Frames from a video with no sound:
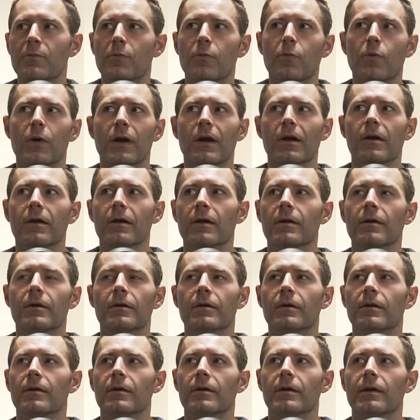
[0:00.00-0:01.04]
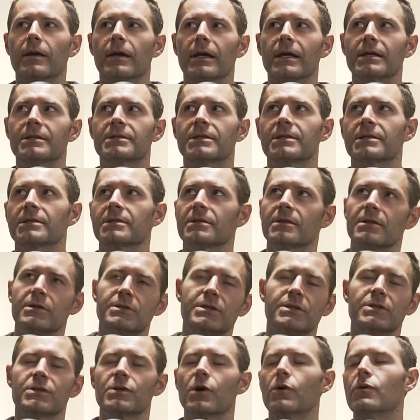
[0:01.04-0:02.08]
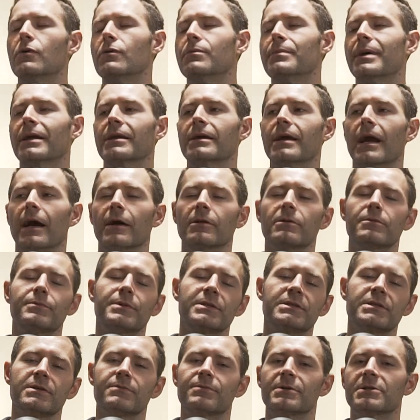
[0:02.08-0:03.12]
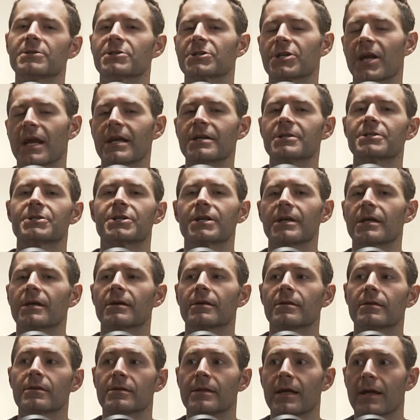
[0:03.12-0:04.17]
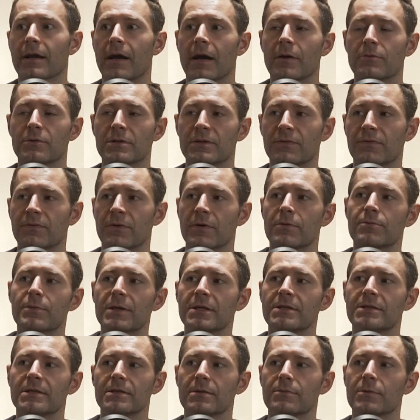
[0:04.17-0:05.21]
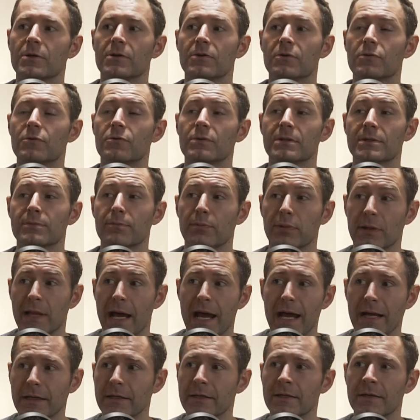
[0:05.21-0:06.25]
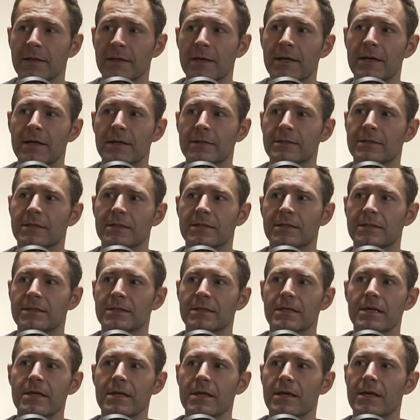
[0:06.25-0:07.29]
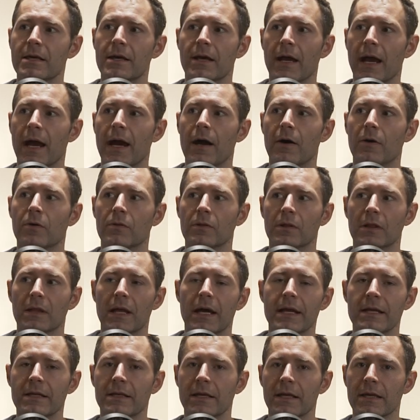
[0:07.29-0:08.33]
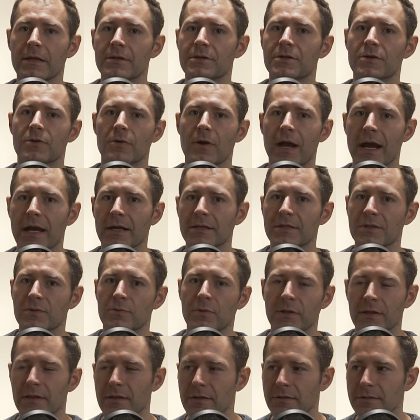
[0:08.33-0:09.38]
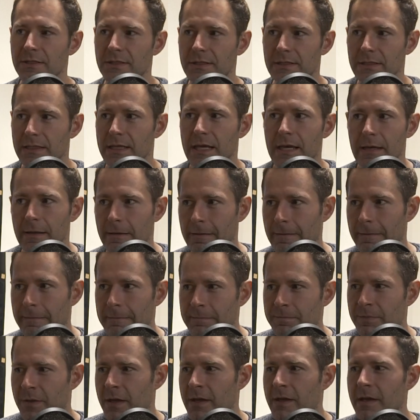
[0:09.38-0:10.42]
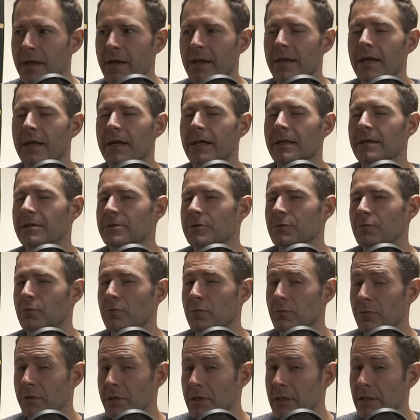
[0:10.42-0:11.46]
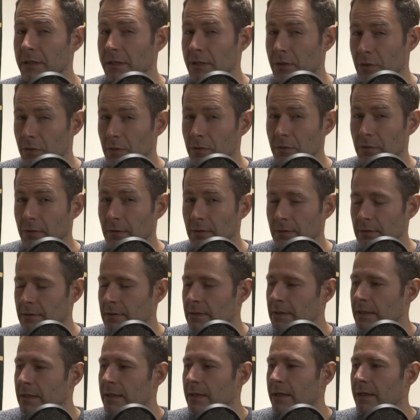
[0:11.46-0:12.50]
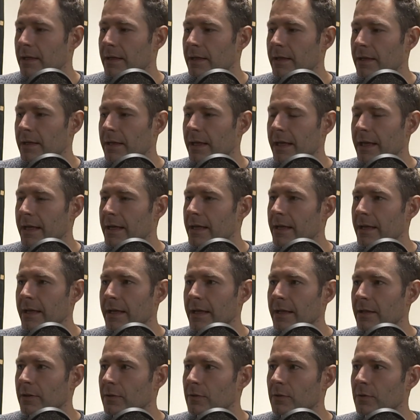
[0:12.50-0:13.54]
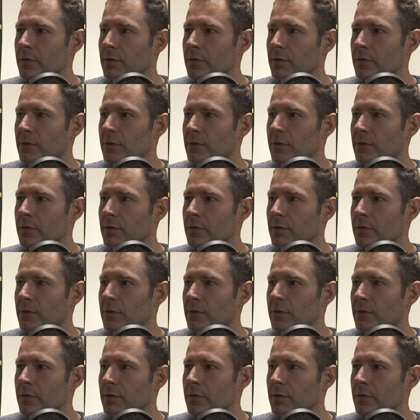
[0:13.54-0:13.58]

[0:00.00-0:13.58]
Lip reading: where it's so many elements have been changing that I was filming someone who was black to see how light interacts with their skin. It's really cool. It